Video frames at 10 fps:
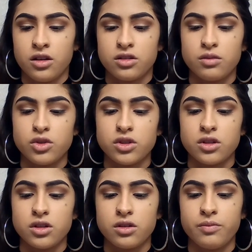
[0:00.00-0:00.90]
I'm just going
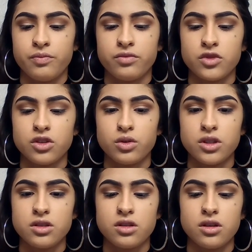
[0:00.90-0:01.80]
to
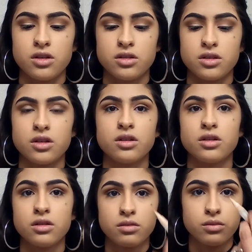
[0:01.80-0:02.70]
twist this.
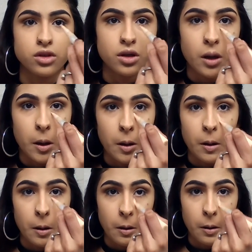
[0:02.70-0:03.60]
Put it
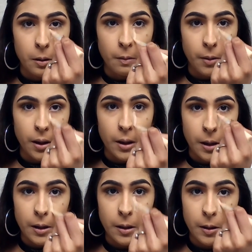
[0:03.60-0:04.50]
on our eye.